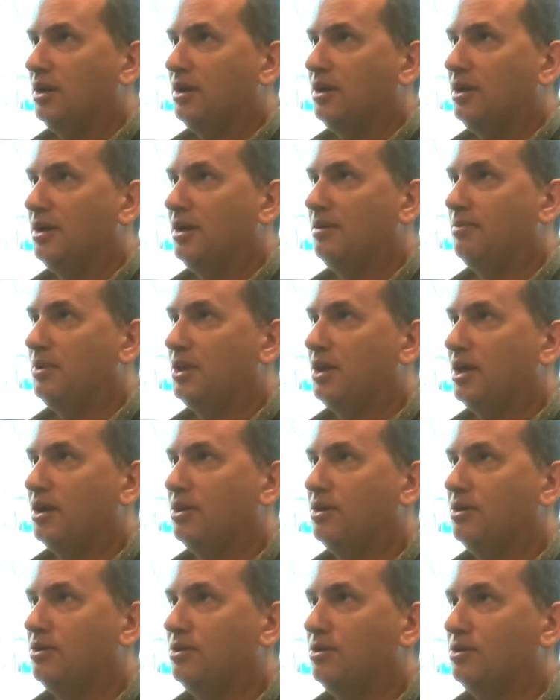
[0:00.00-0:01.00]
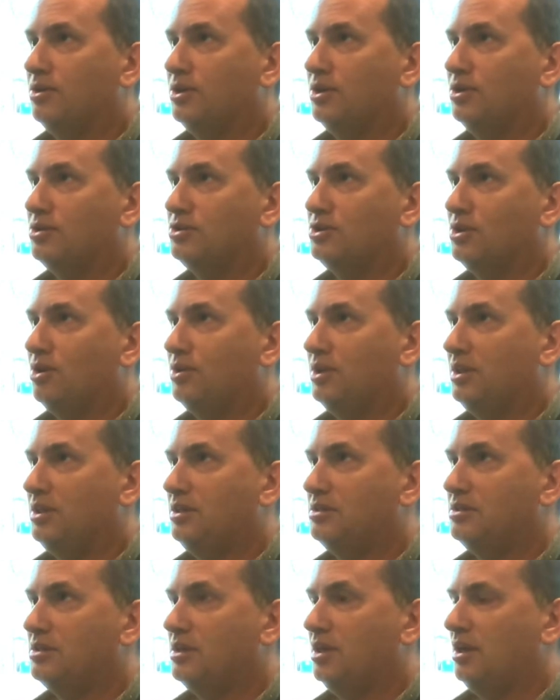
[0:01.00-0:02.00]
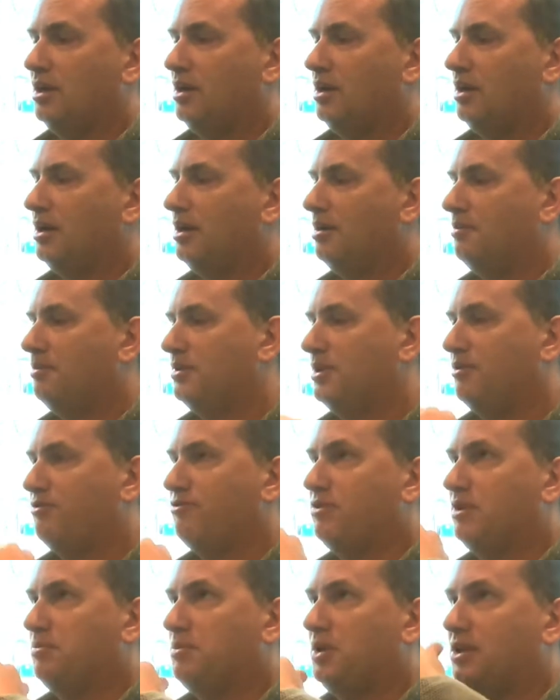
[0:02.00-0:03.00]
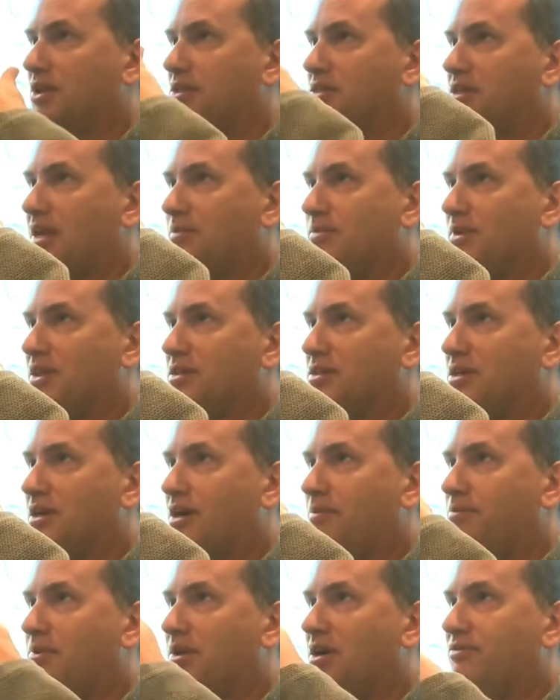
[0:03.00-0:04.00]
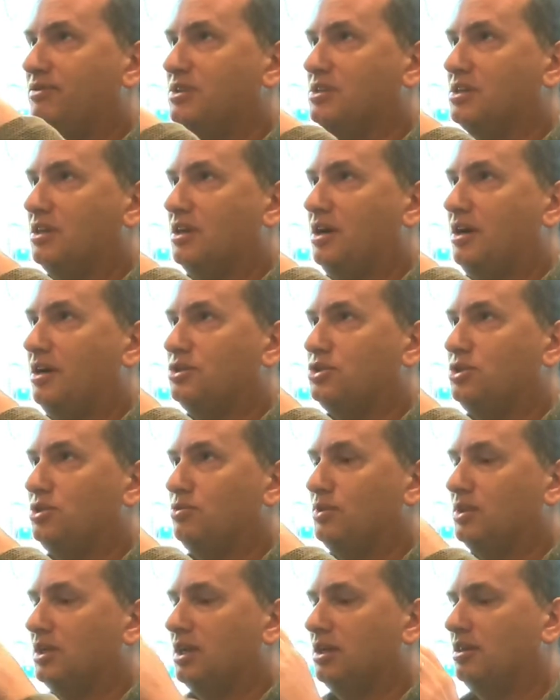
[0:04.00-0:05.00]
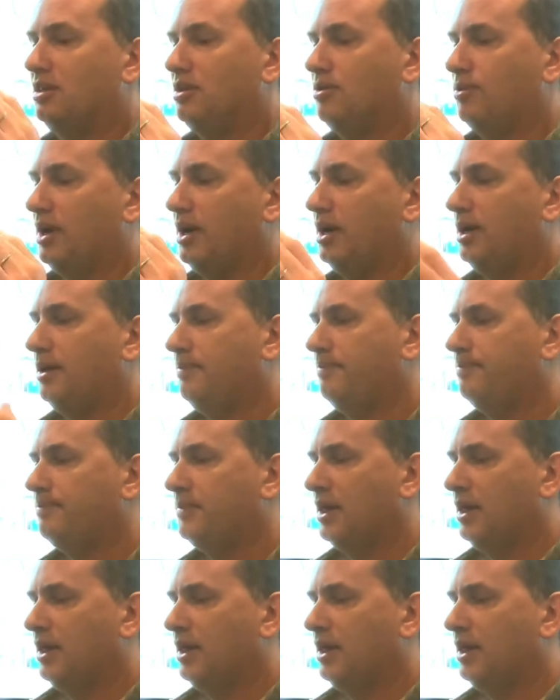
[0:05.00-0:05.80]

A lot of the earlier Sonys, the flippy lens came on the top, and obviously the hot shoe would get in the way.